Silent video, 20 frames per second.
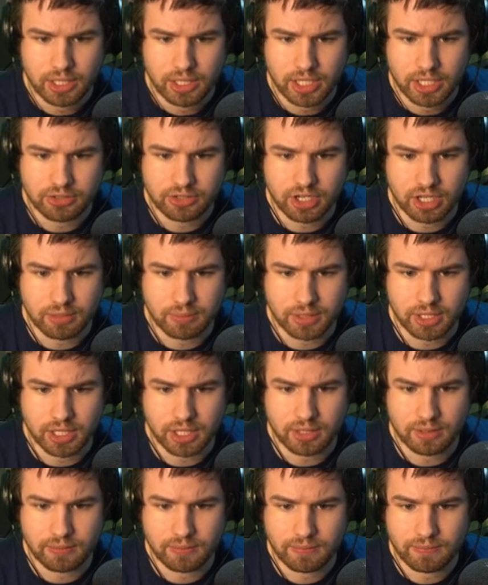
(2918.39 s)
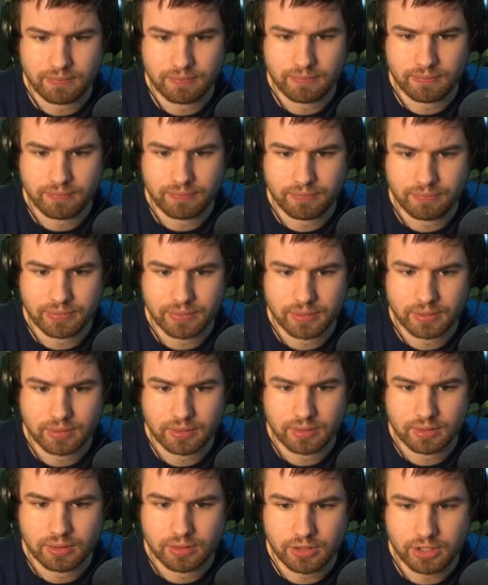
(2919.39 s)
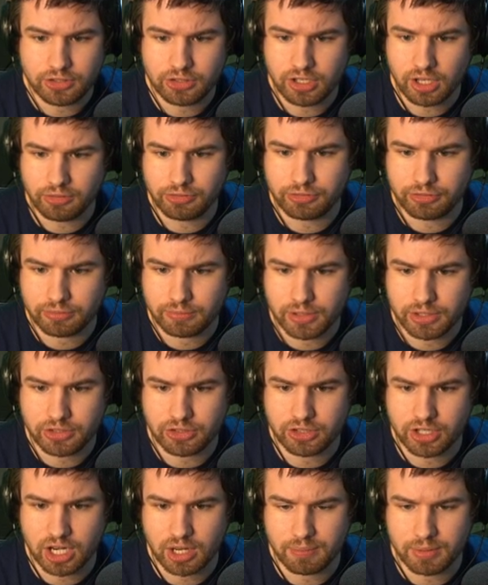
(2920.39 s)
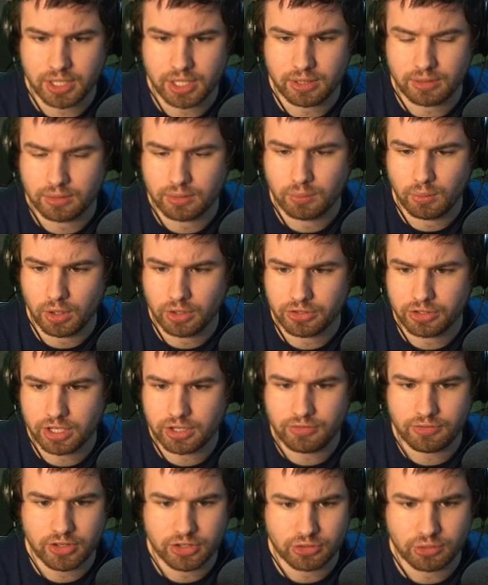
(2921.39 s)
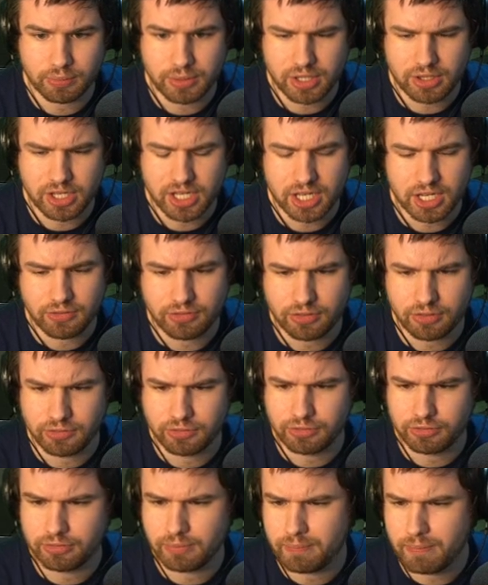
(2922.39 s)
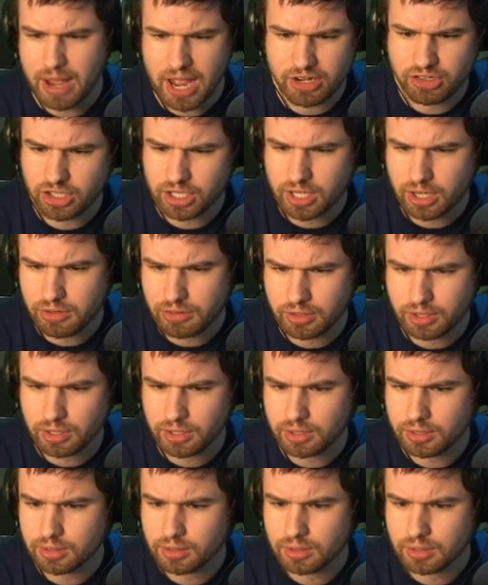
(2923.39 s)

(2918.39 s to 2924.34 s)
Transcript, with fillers: It's going to be this stuff, this is going to be one gift. This will be the gift of magic, I think.